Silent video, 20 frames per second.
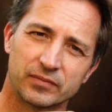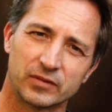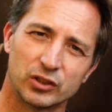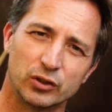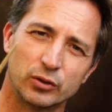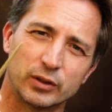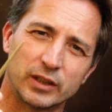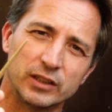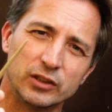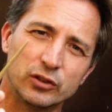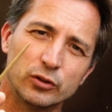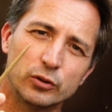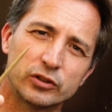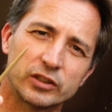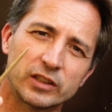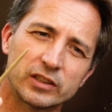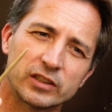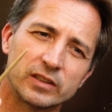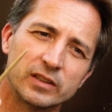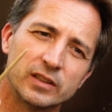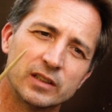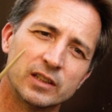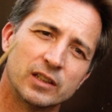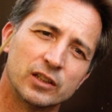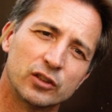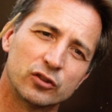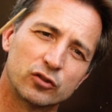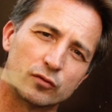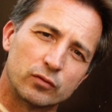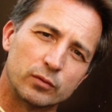You can use it
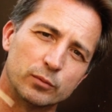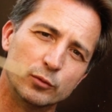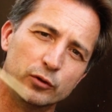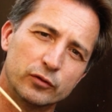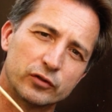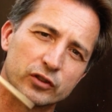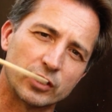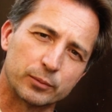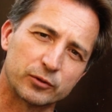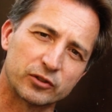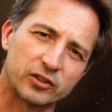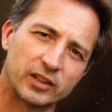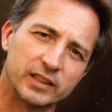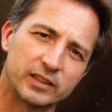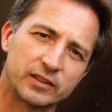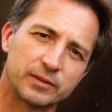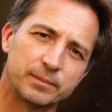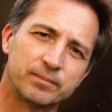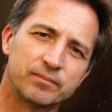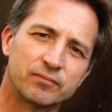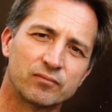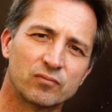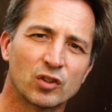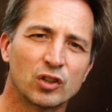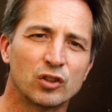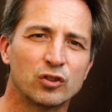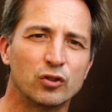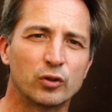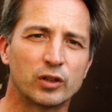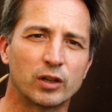to remove substrate.
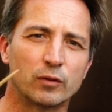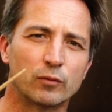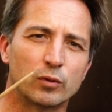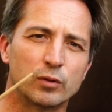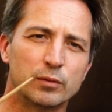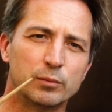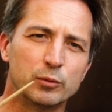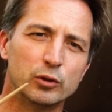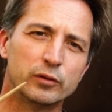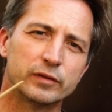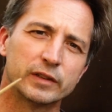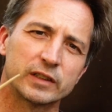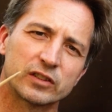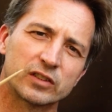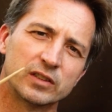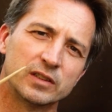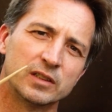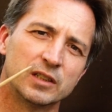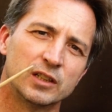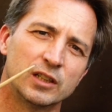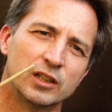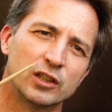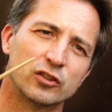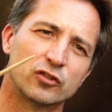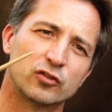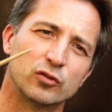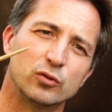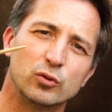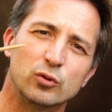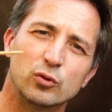You can remove it
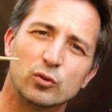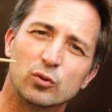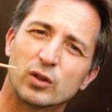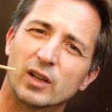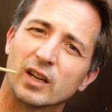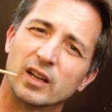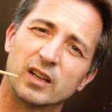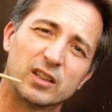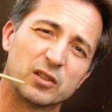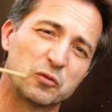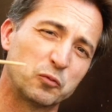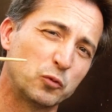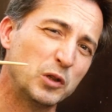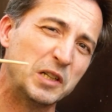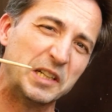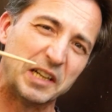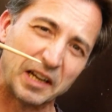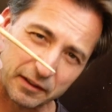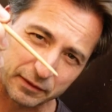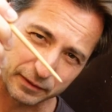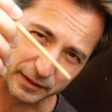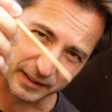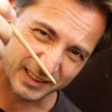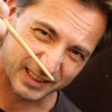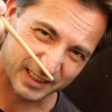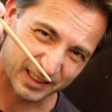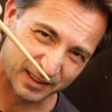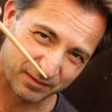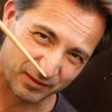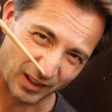to get woolly
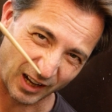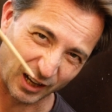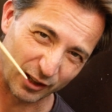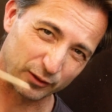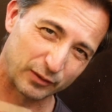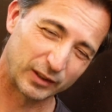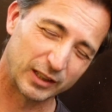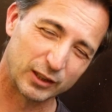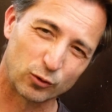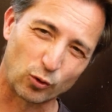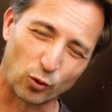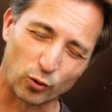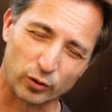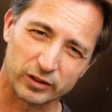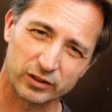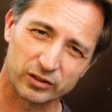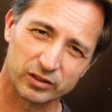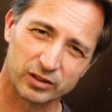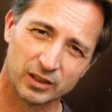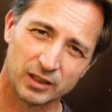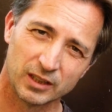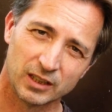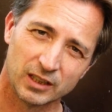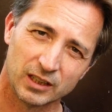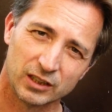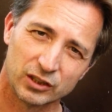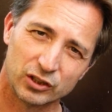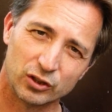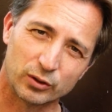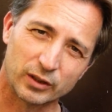aphids out of little corners.
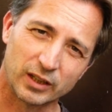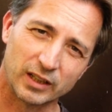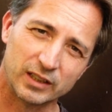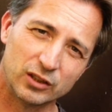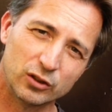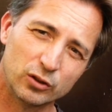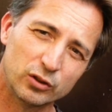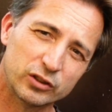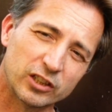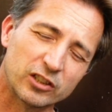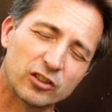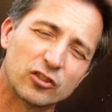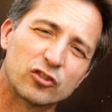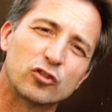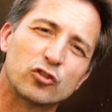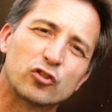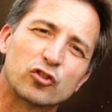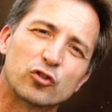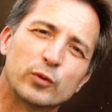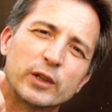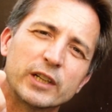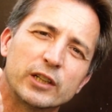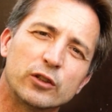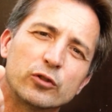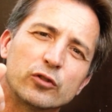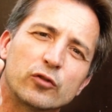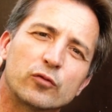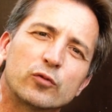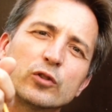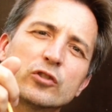You can use it to
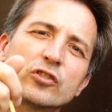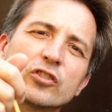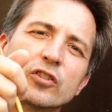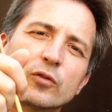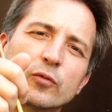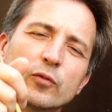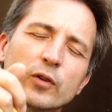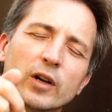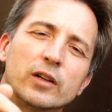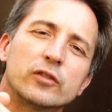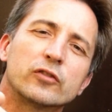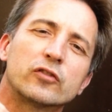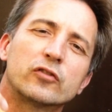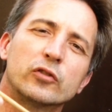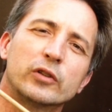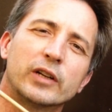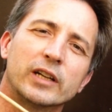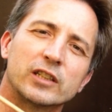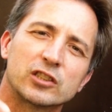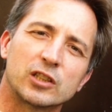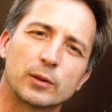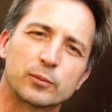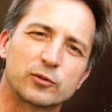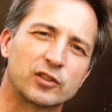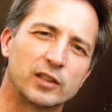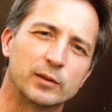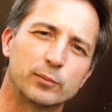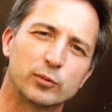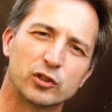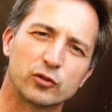twiggle the roots around to get
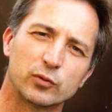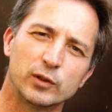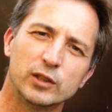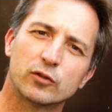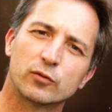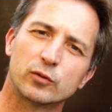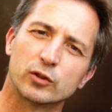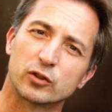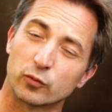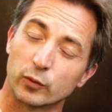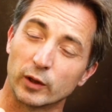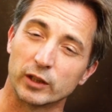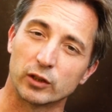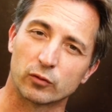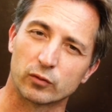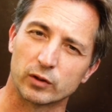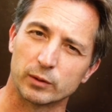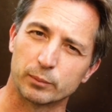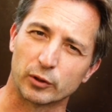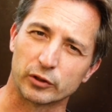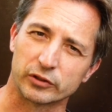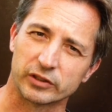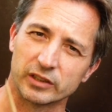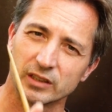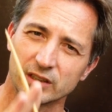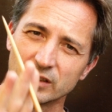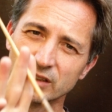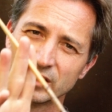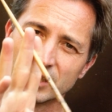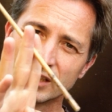substrate between the roots when you're
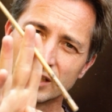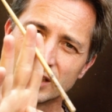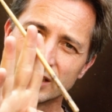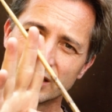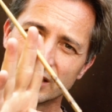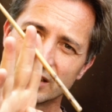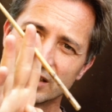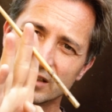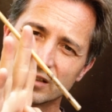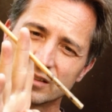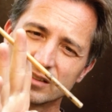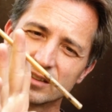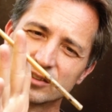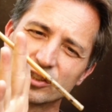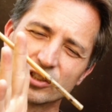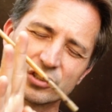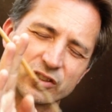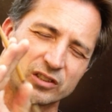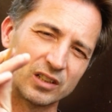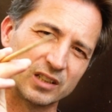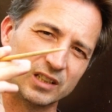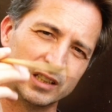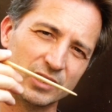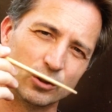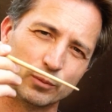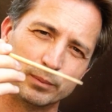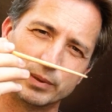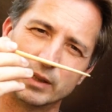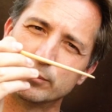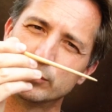repotting. Just a
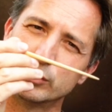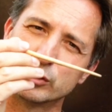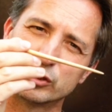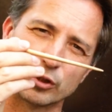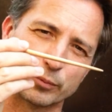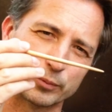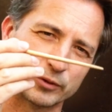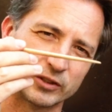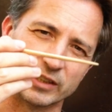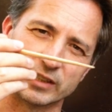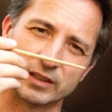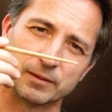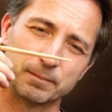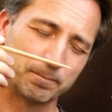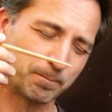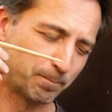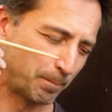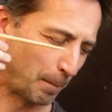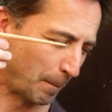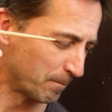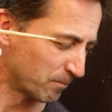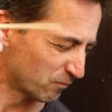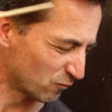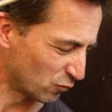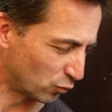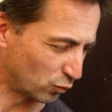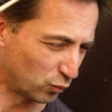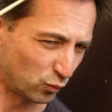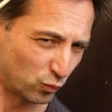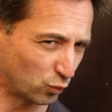little bamboo chopstick.
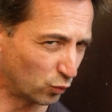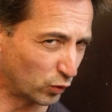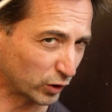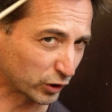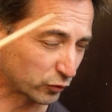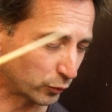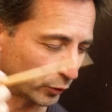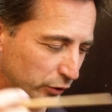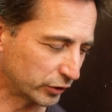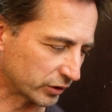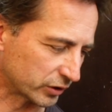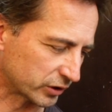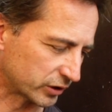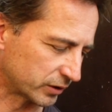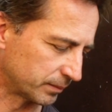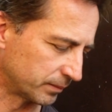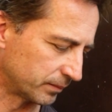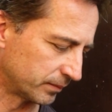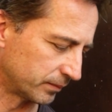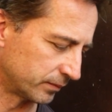Works wonders.